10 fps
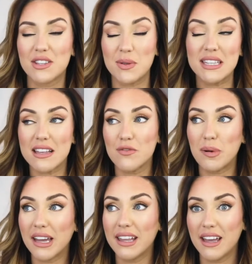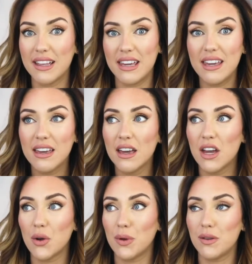So instead of buying honey,
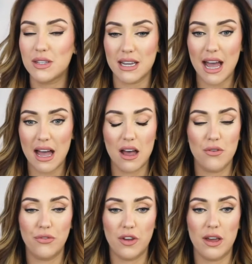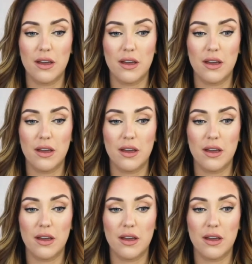we used to have